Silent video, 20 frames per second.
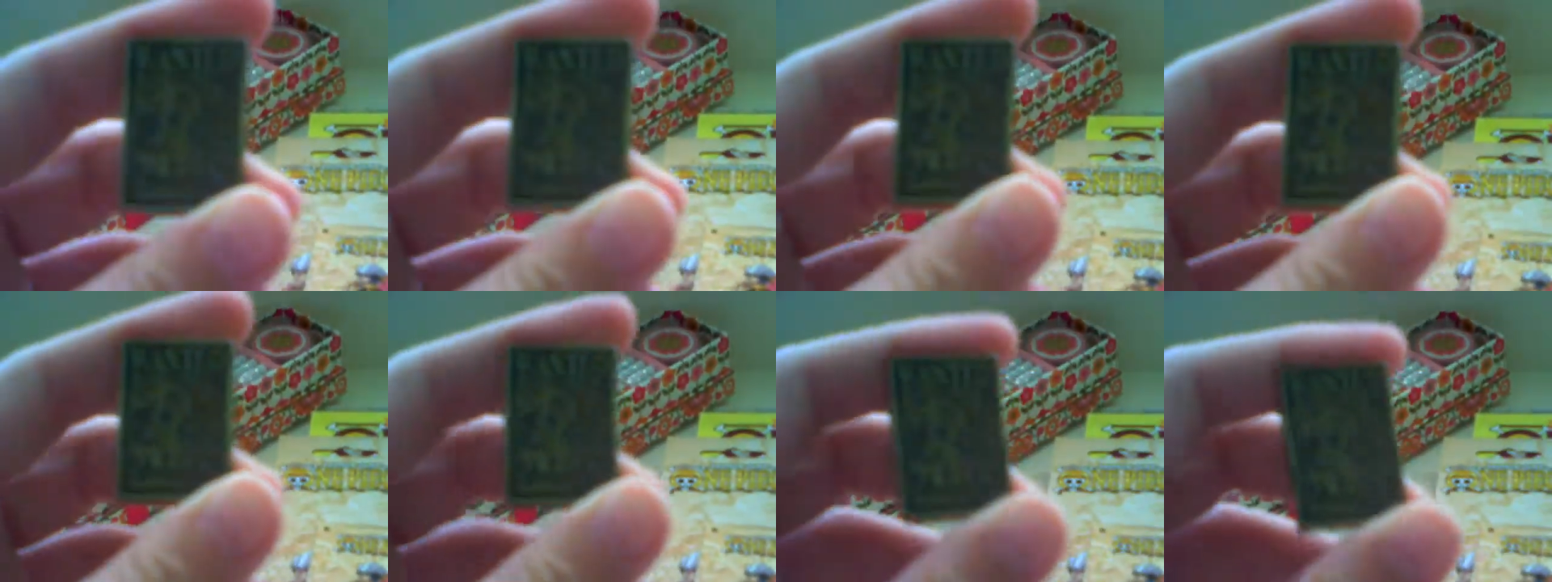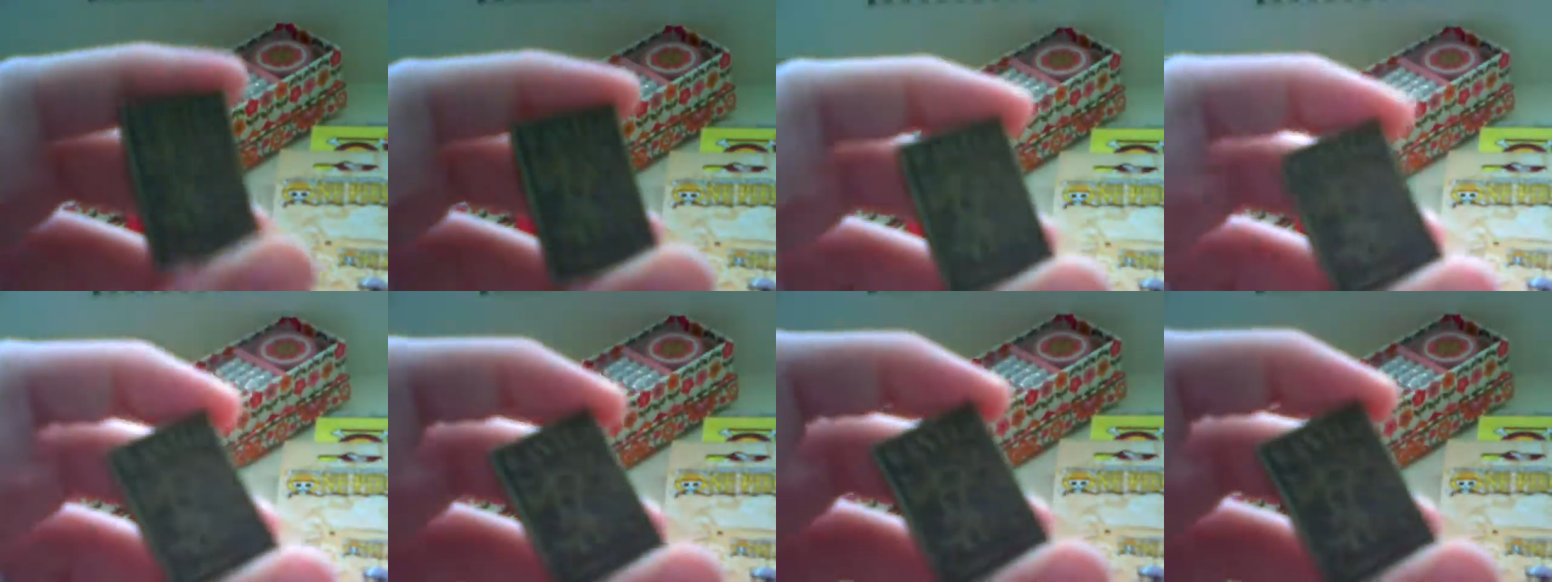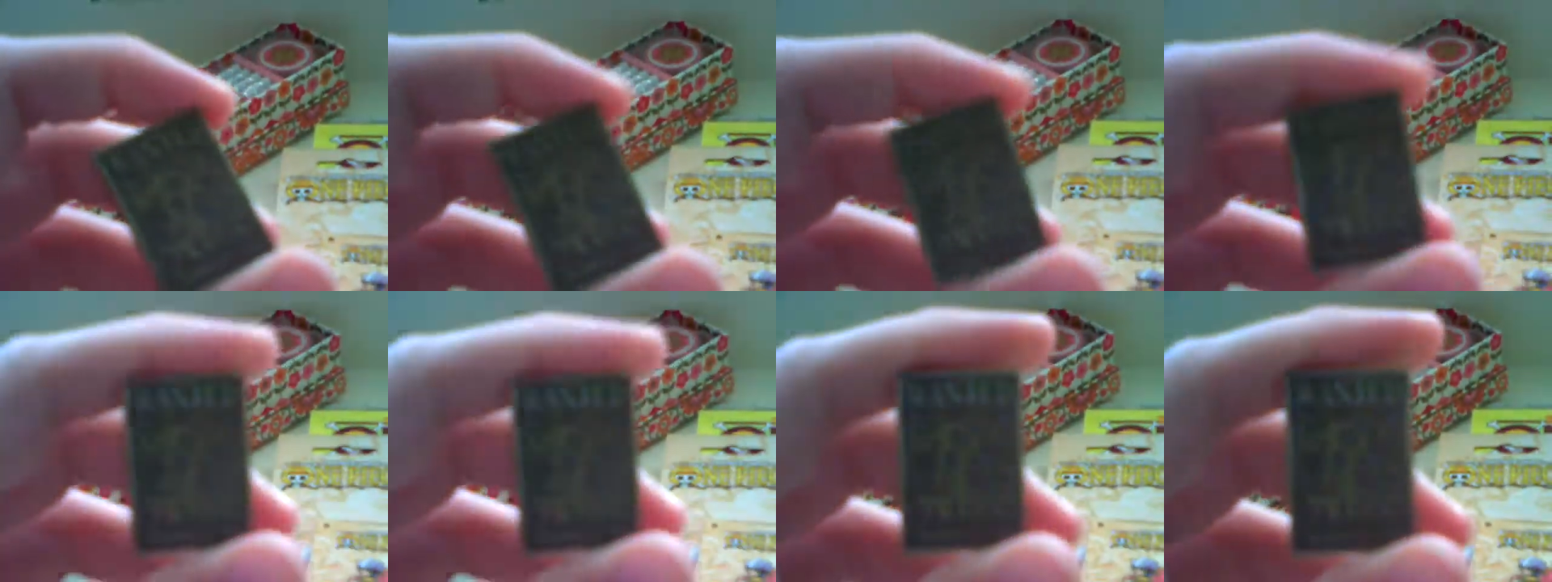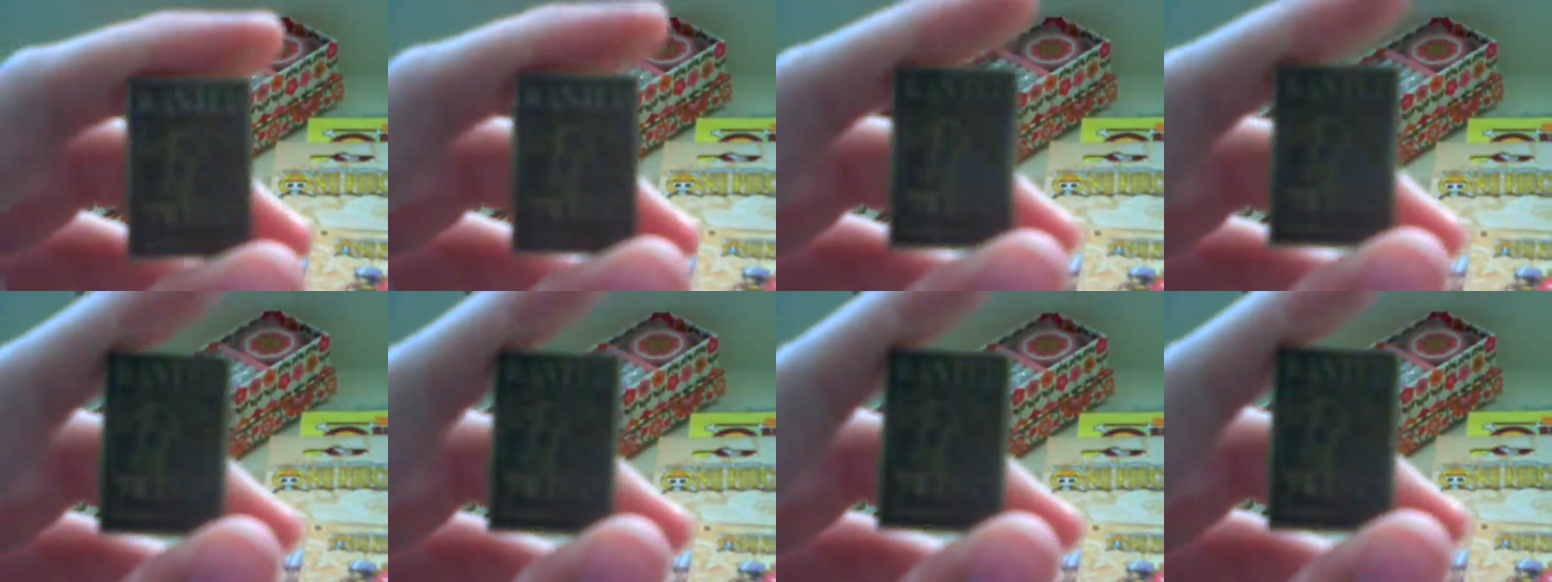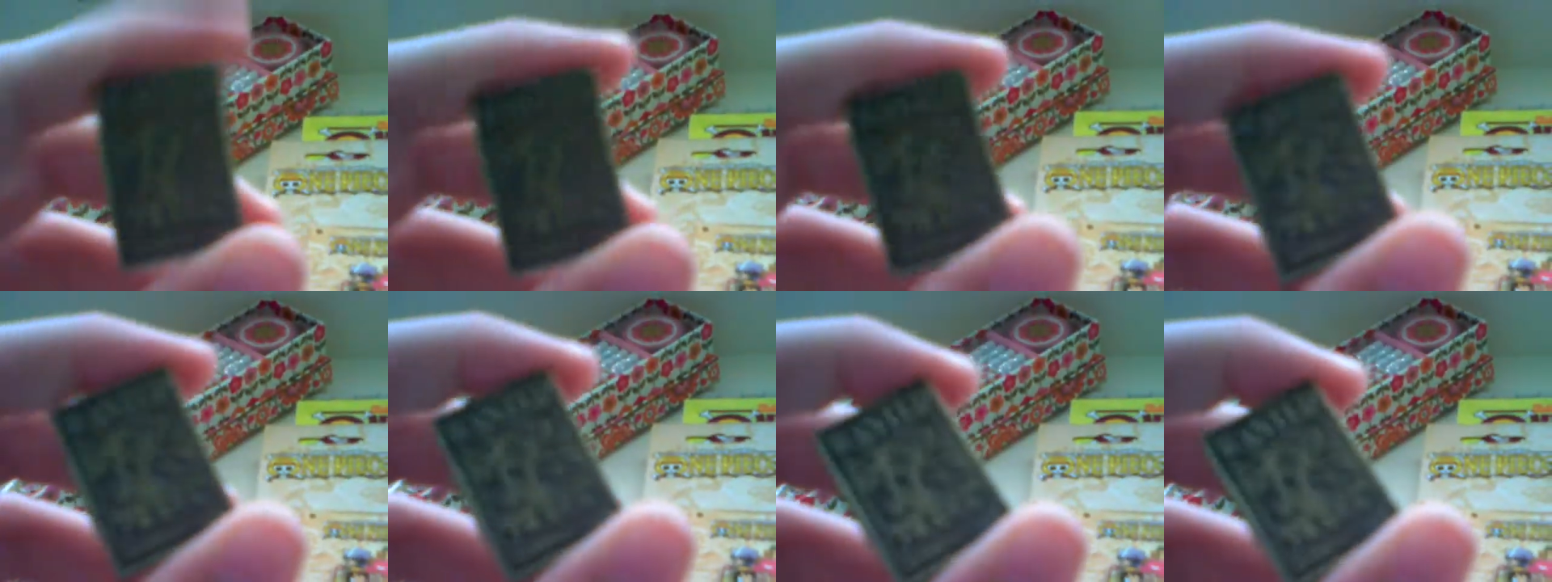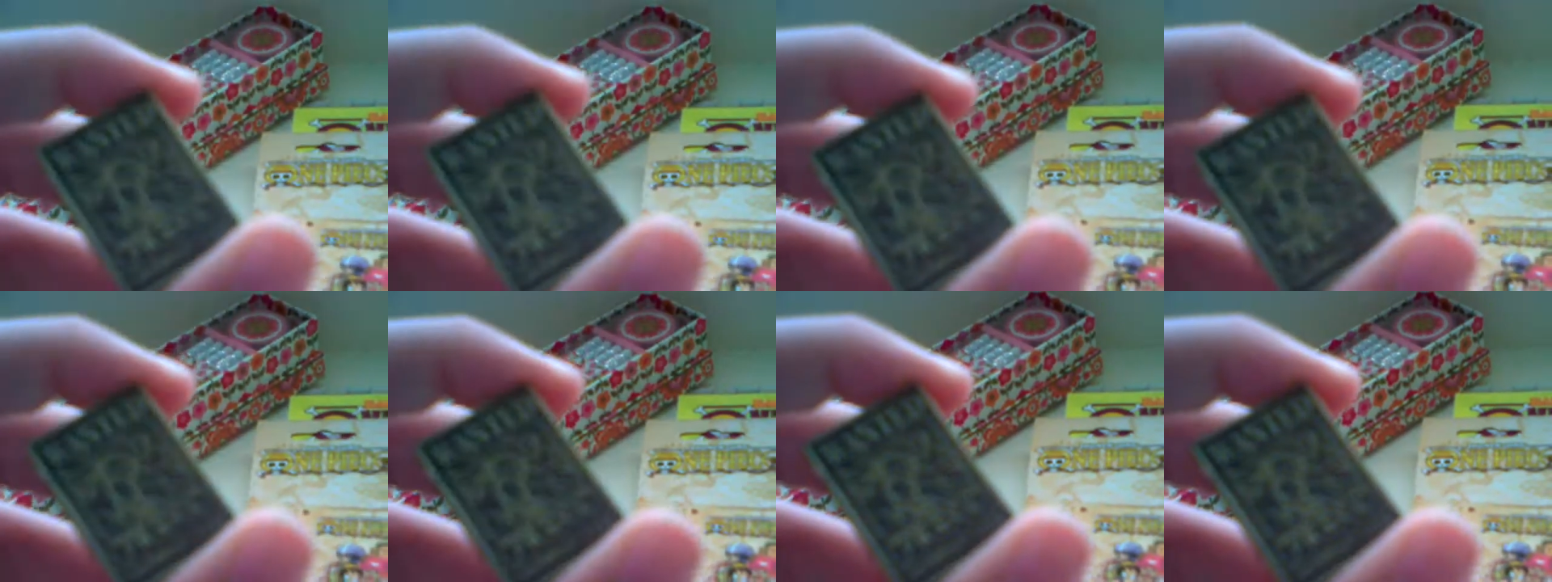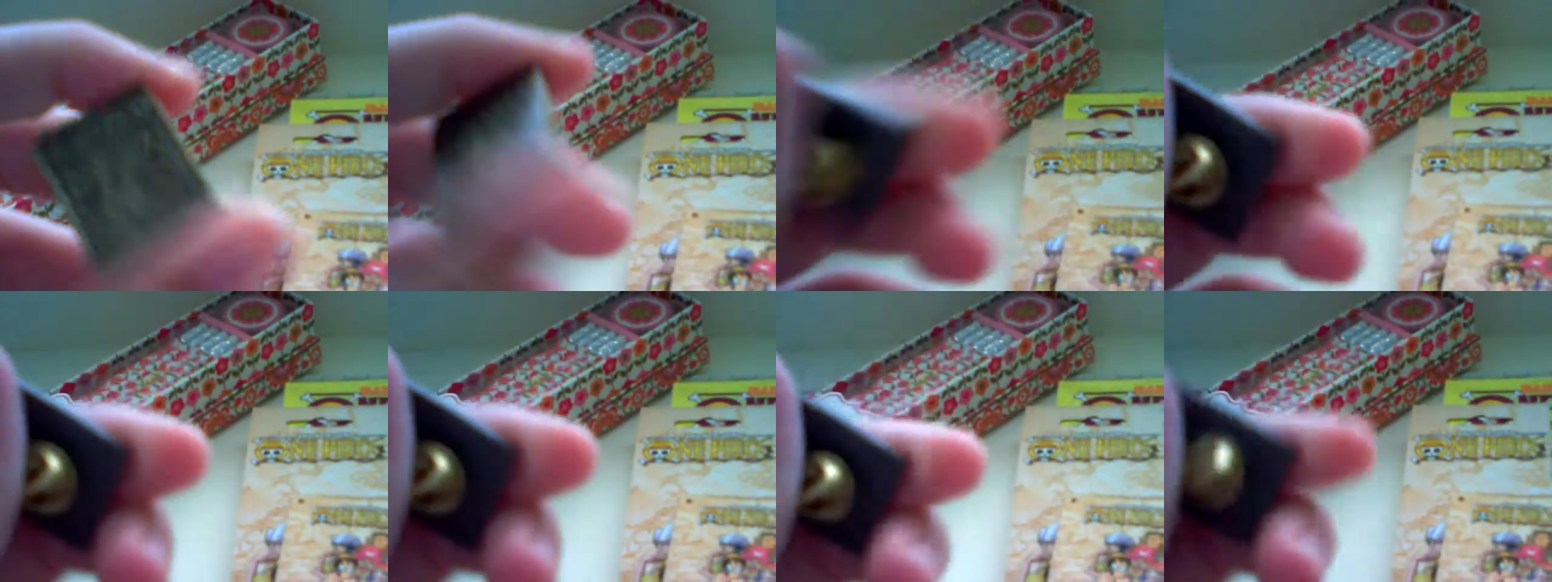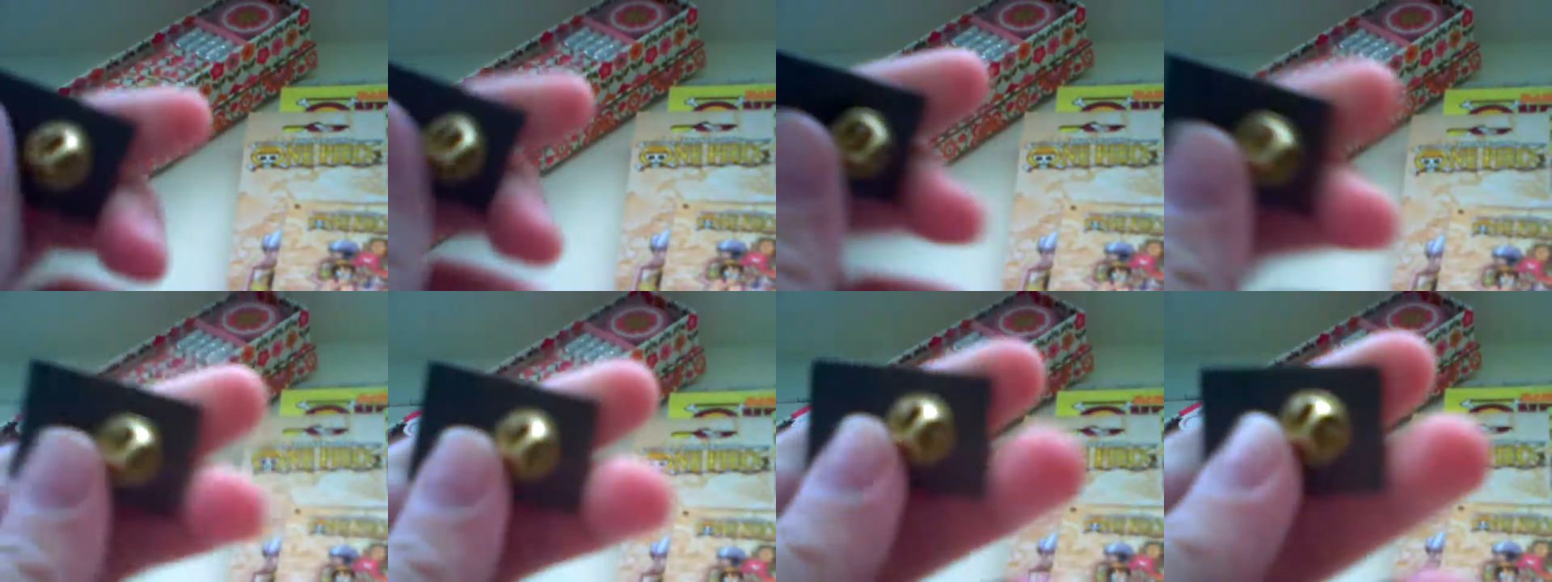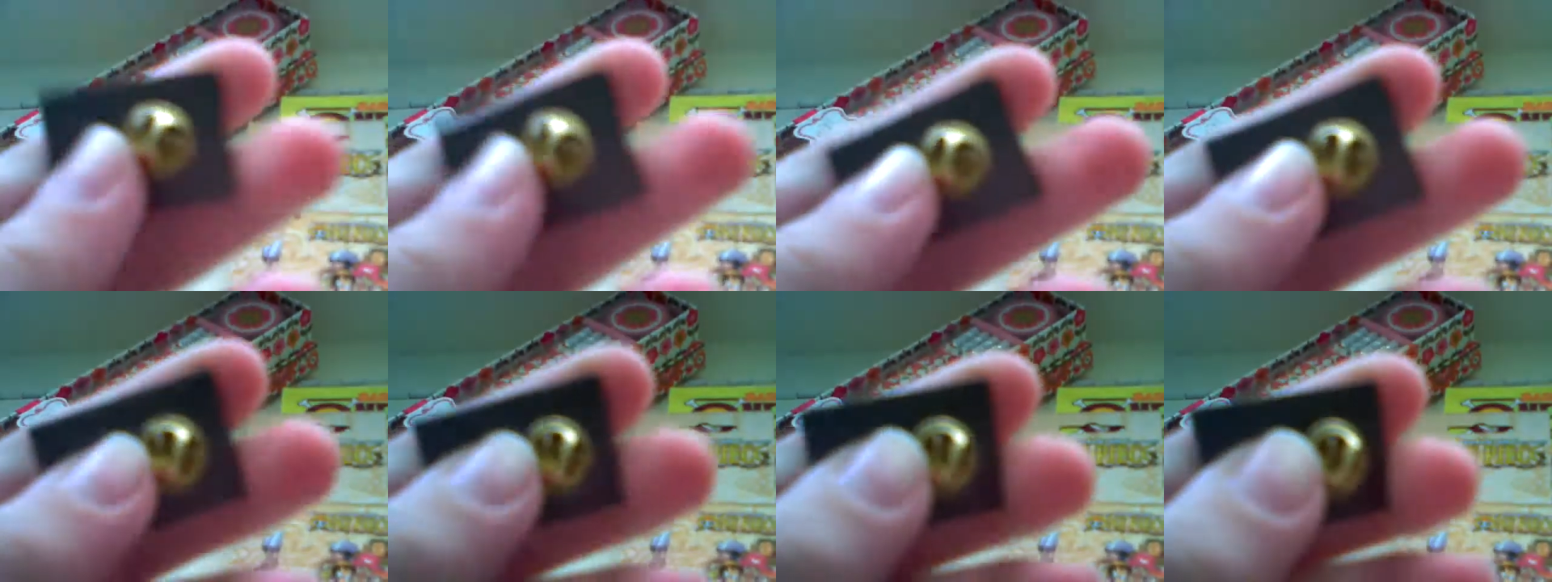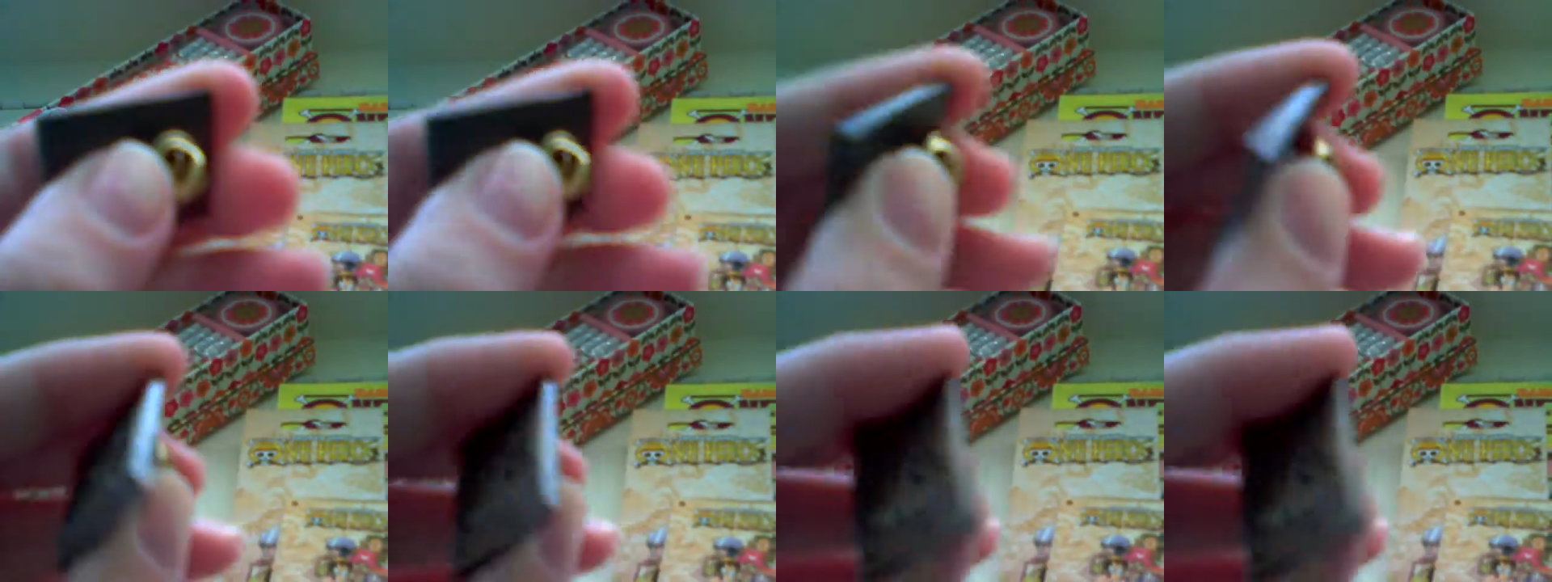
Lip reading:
Nobody's mouth can be seen.